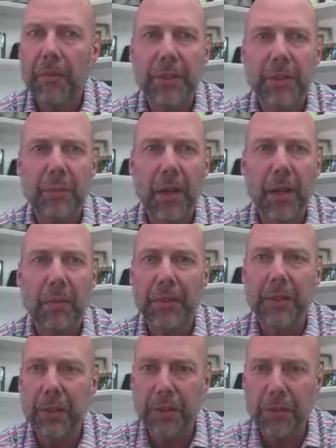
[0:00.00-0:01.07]
This might be
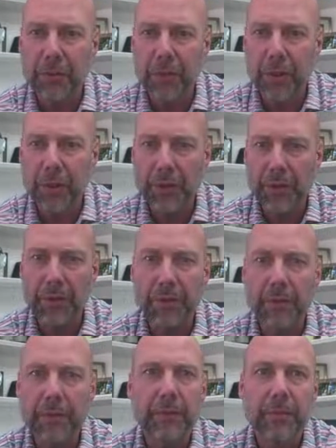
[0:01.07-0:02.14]
new construction.
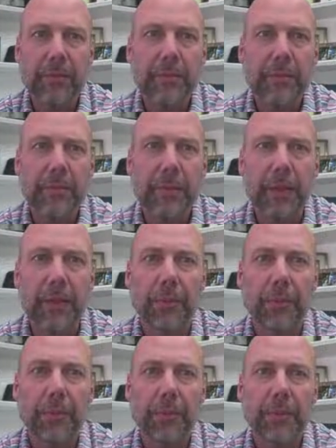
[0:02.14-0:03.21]
Nope,
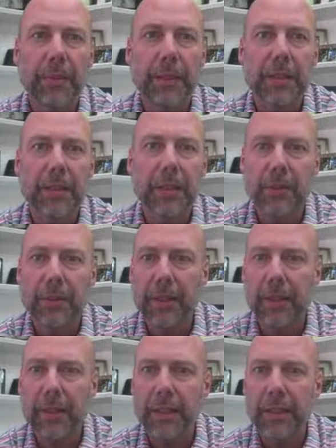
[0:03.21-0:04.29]
that's not the
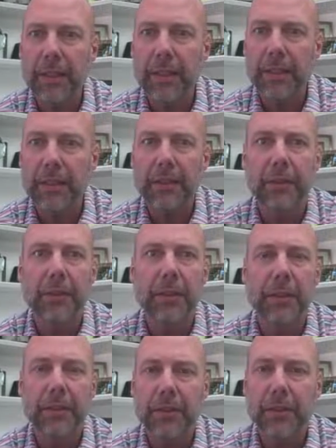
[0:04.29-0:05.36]
right thing. Let's go to
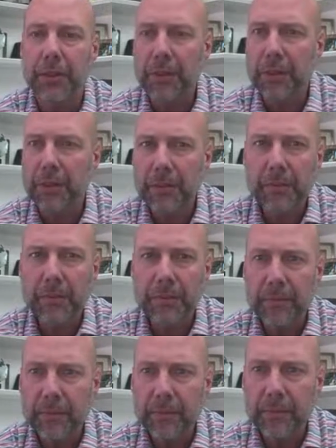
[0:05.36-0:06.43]
this.
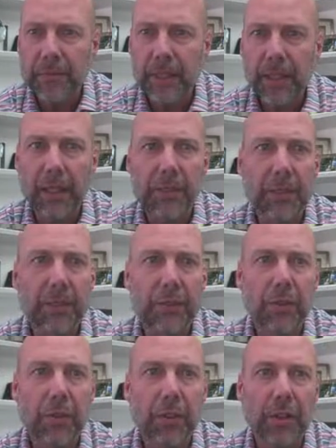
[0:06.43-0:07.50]
Yeah, new
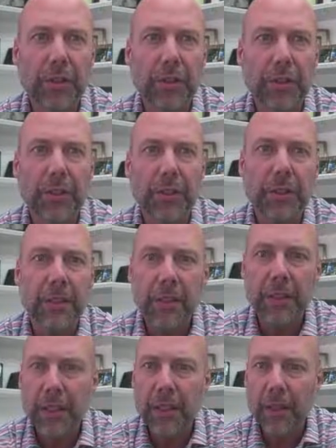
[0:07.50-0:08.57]
construction.
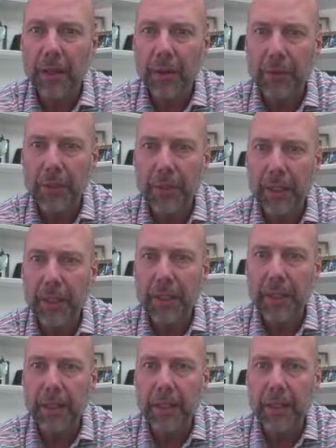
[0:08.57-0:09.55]
Okay.